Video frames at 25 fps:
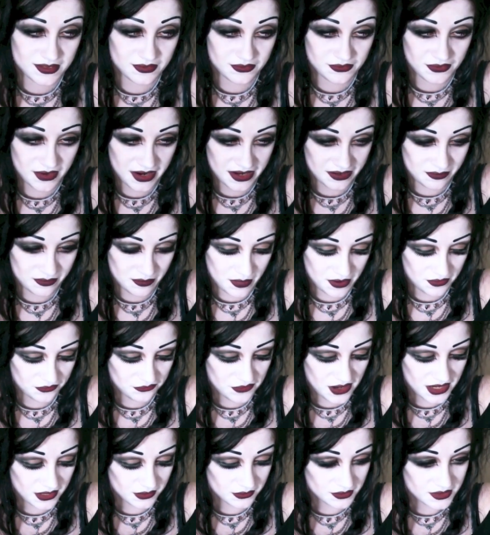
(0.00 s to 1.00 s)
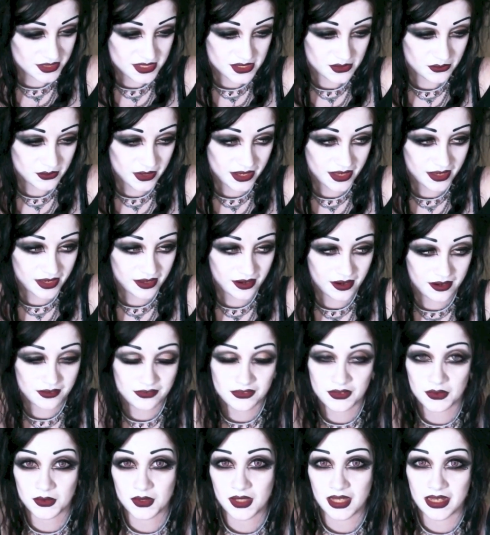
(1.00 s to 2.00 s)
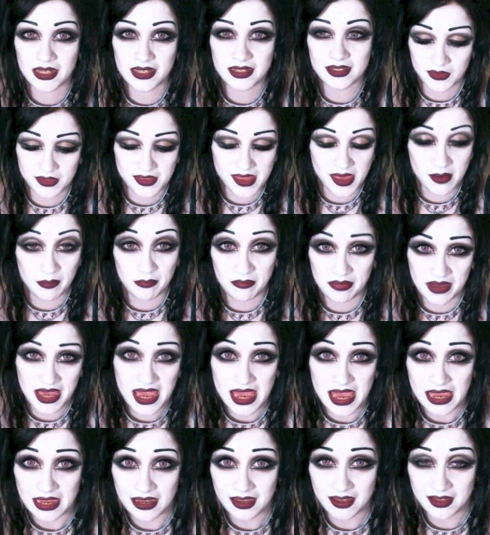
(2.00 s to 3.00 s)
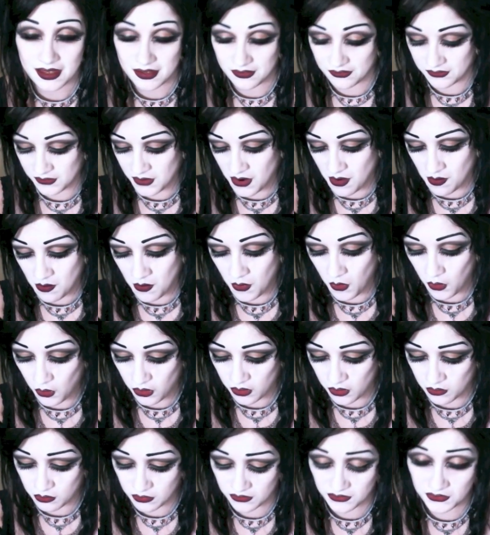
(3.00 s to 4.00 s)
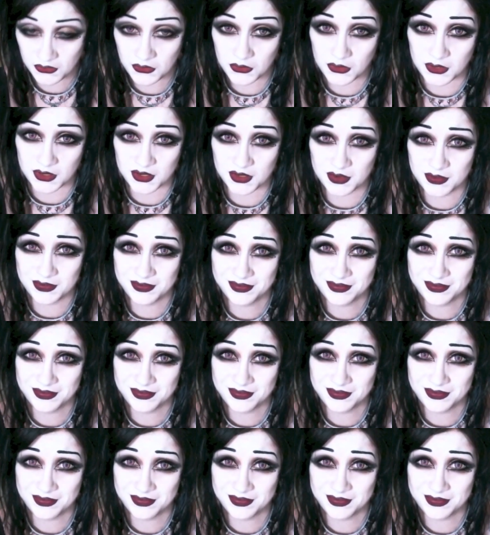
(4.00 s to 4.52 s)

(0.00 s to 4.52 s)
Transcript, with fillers: to fade my freckles away I feel like they're back if not more than before.